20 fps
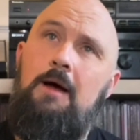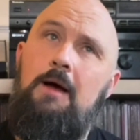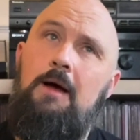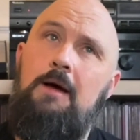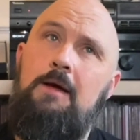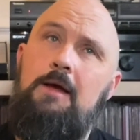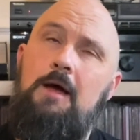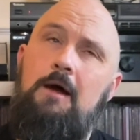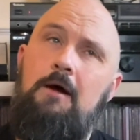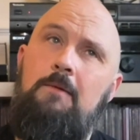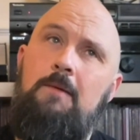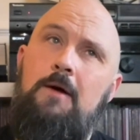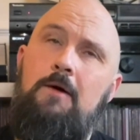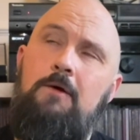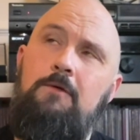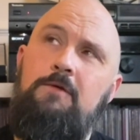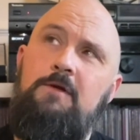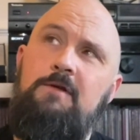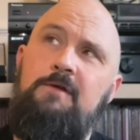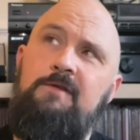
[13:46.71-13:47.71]
I can't remember,
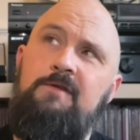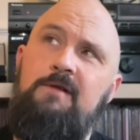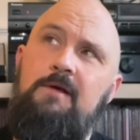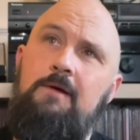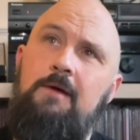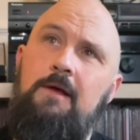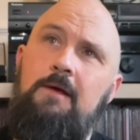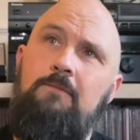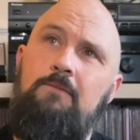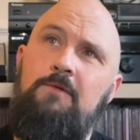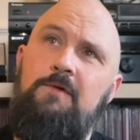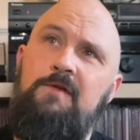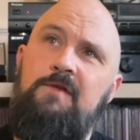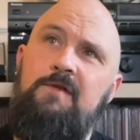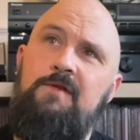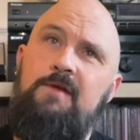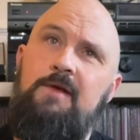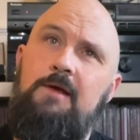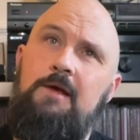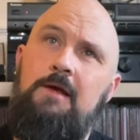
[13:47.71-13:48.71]
who did I say? It
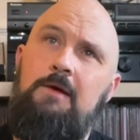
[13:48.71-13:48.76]
was